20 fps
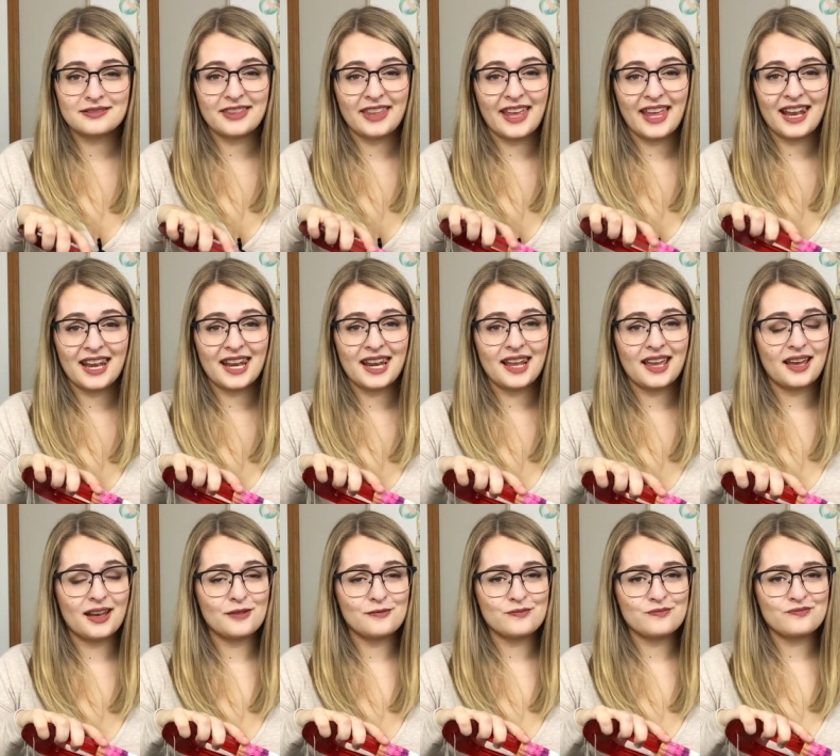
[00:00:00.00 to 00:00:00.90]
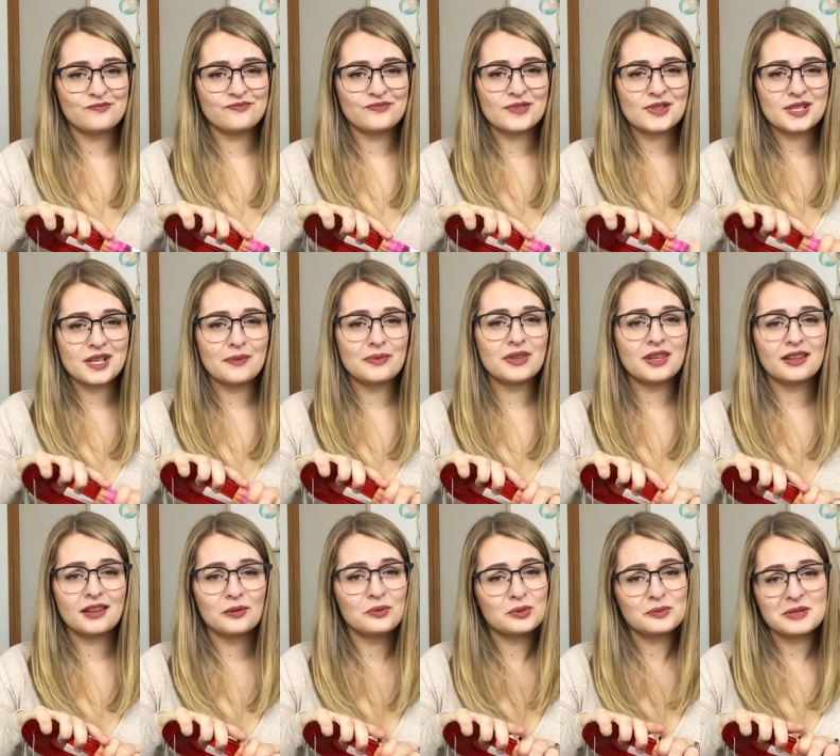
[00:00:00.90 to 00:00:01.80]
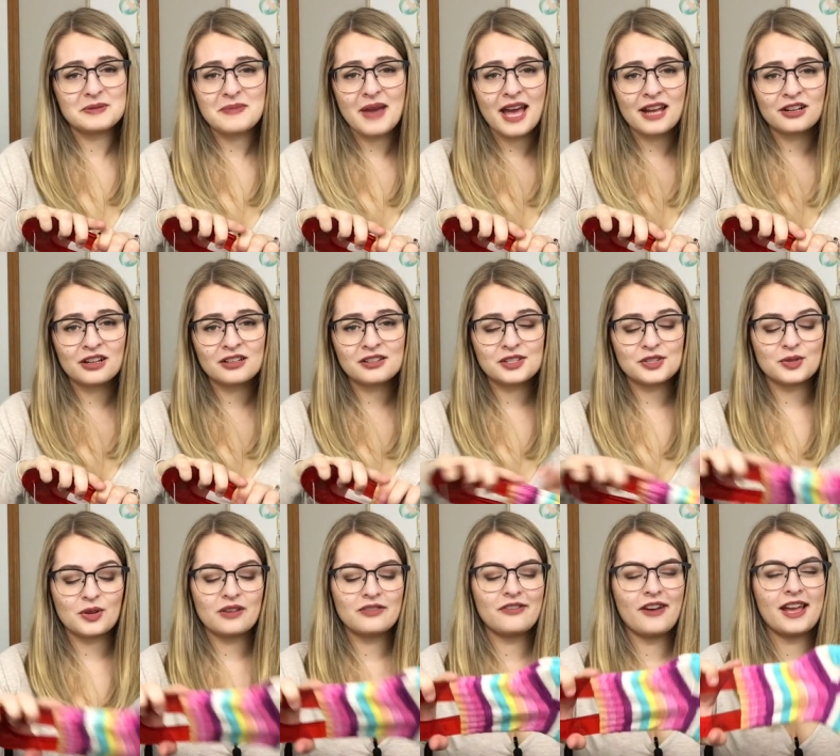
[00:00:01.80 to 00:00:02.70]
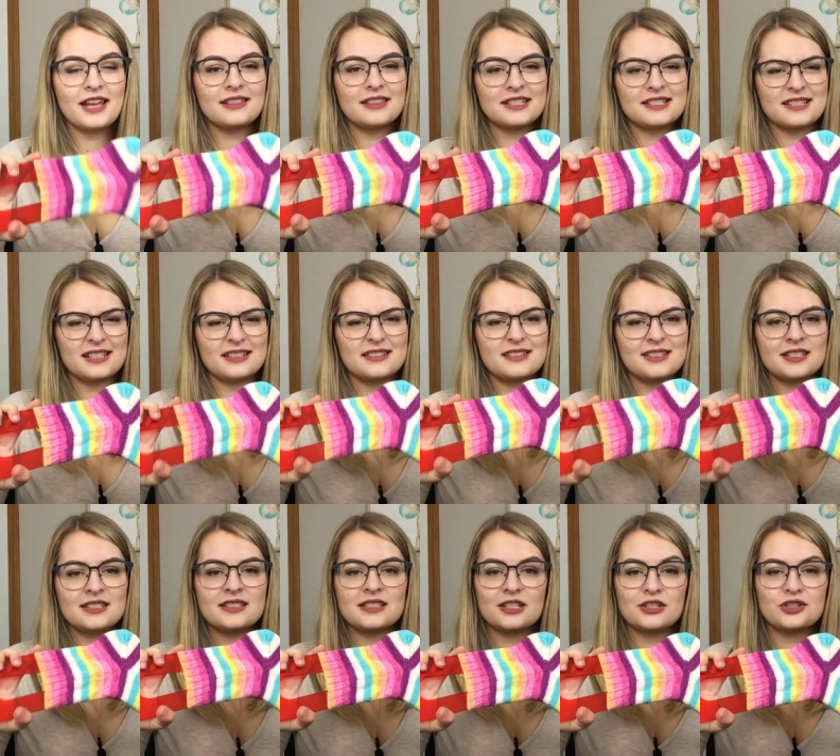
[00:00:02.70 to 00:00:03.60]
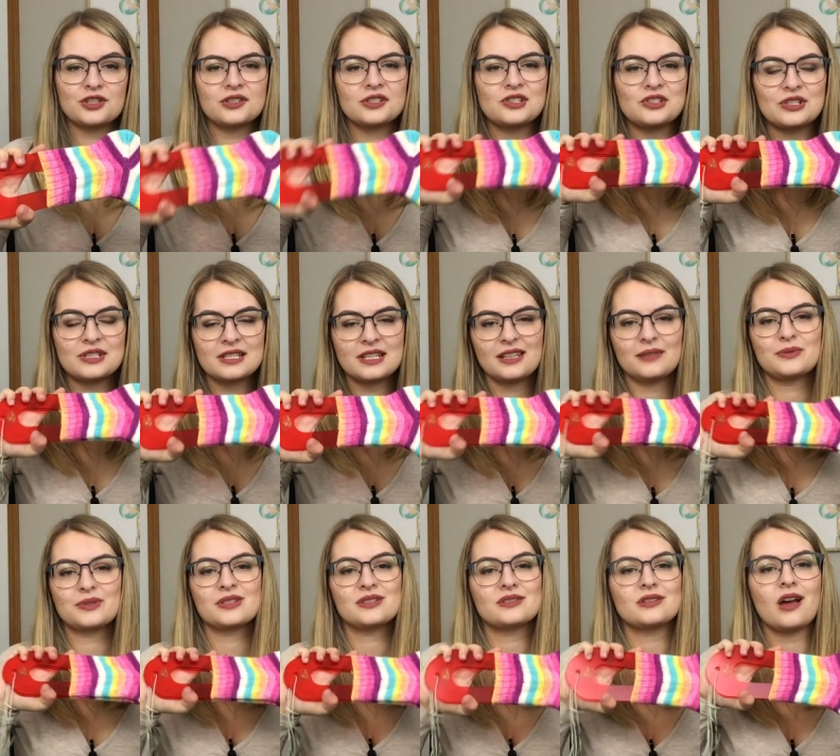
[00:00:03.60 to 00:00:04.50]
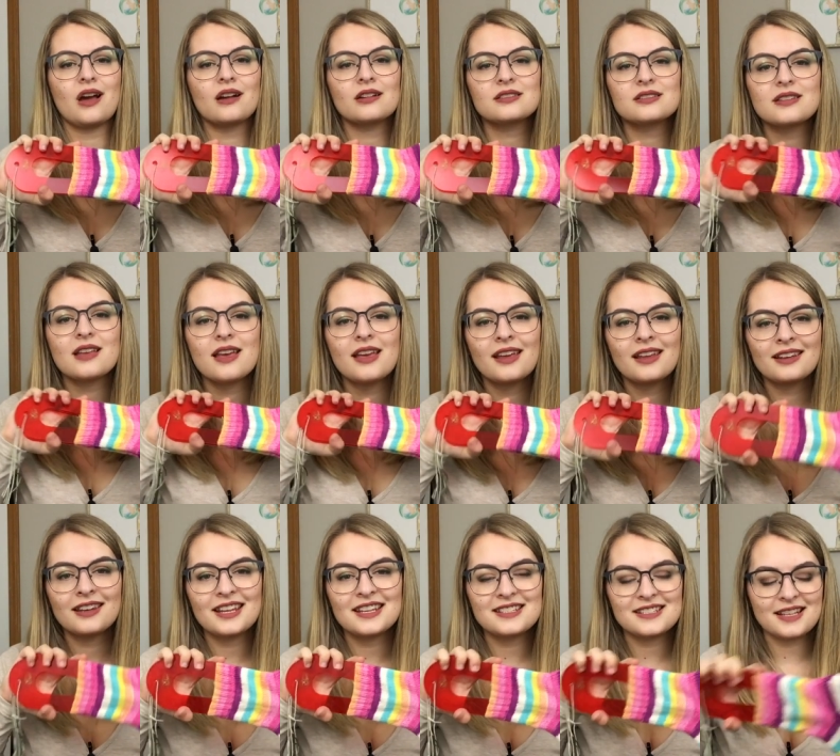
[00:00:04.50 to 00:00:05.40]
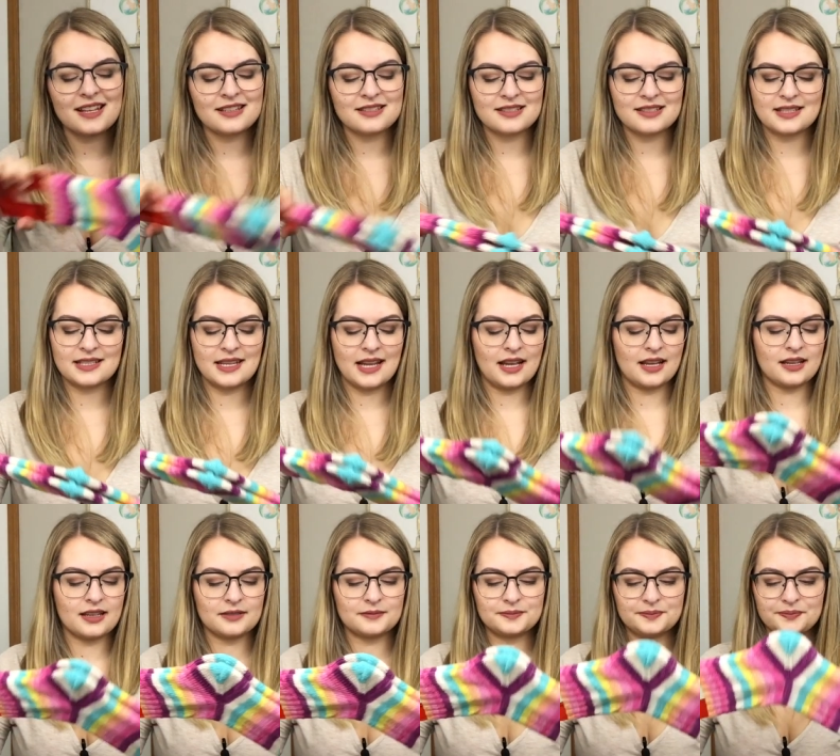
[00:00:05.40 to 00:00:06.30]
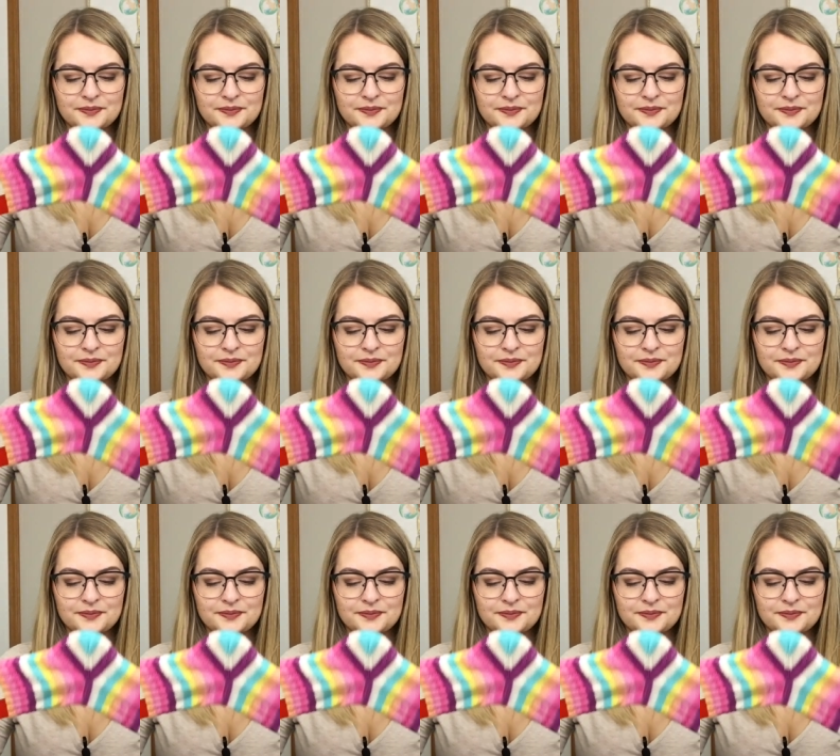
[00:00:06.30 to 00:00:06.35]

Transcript: than something that would be patterned, so I find the 60 stitches just keeps the socks nice and snug.